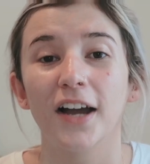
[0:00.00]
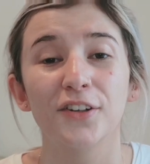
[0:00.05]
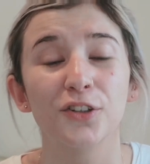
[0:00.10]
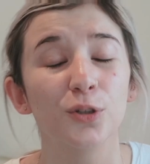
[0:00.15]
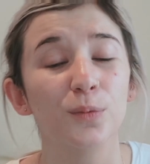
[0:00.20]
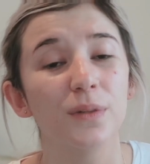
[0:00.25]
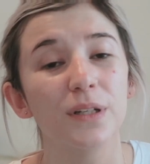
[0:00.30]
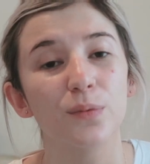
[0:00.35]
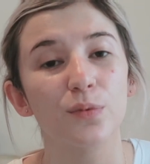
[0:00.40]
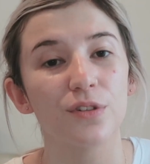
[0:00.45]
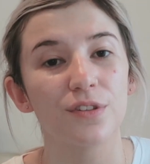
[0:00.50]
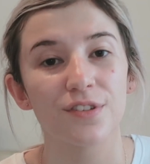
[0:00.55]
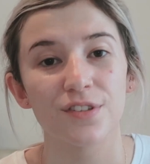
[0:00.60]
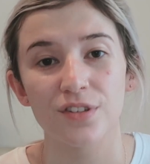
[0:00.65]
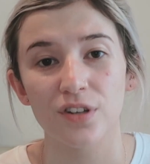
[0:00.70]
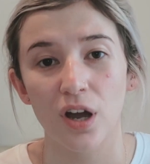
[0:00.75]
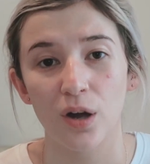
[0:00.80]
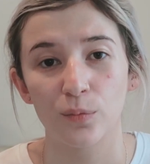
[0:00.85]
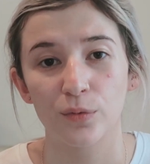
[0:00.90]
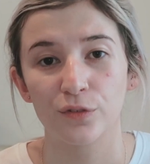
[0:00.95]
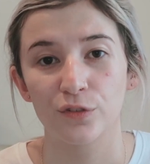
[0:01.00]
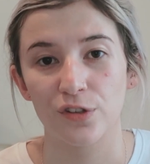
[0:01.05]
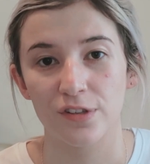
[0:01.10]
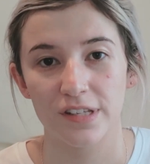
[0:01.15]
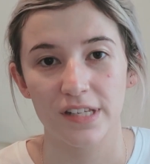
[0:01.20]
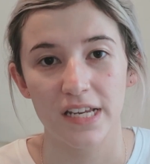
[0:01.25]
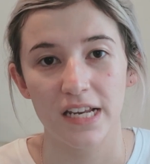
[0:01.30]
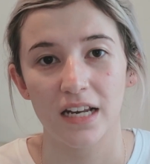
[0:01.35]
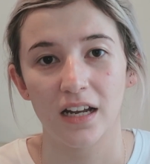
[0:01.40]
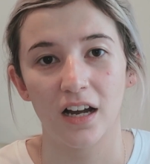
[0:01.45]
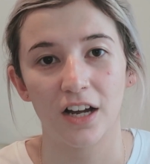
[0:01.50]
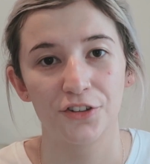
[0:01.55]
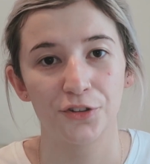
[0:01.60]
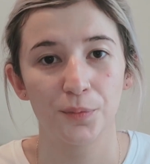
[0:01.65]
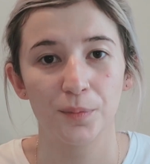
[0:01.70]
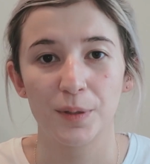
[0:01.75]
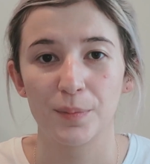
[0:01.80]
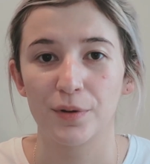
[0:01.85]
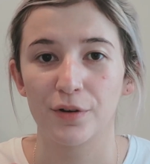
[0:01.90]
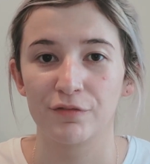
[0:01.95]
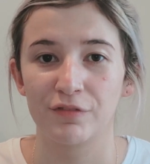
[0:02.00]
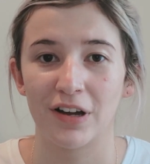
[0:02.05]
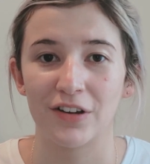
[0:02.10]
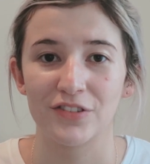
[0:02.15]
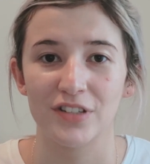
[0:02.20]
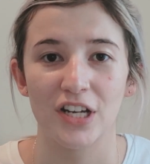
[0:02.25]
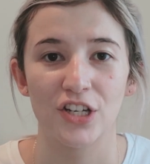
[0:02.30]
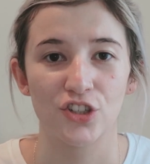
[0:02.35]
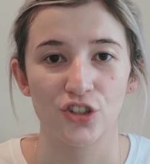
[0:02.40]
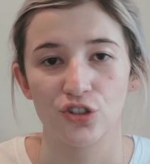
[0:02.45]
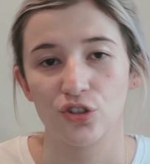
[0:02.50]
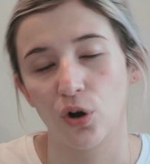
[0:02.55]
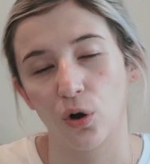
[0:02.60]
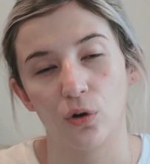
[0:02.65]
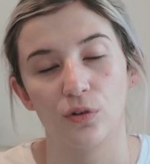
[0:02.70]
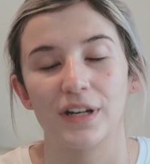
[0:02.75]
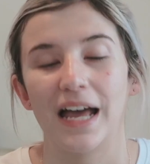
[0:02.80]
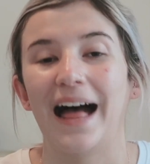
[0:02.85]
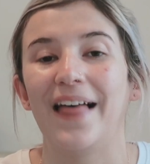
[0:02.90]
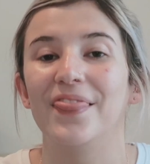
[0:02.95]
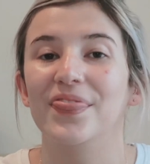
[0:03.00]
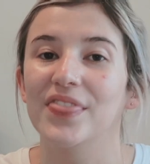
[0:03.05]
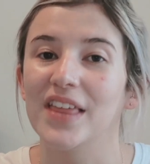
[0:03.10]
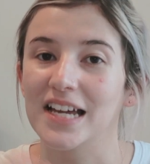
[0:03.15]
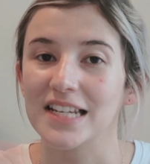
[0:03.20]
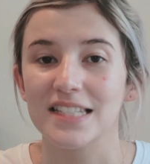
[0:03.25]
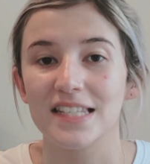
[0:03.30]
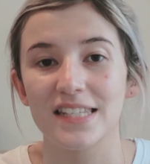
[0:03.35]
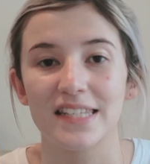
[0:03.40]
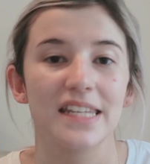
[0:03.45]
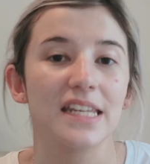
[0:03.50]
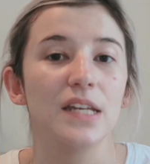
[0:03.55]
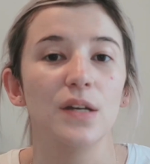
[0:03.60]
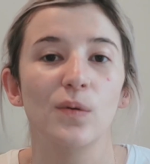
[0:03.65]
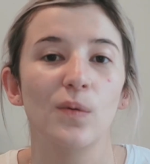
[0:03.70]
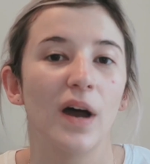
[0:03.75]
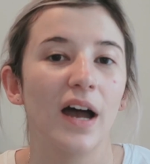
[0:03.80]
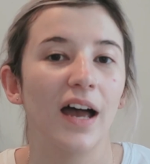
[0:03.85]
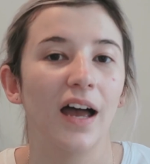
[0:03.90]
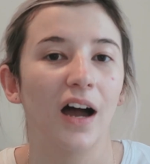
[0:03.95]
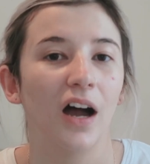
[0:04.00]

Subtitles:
I normally wouldn't start with concealer. I normally put foundation on and then see where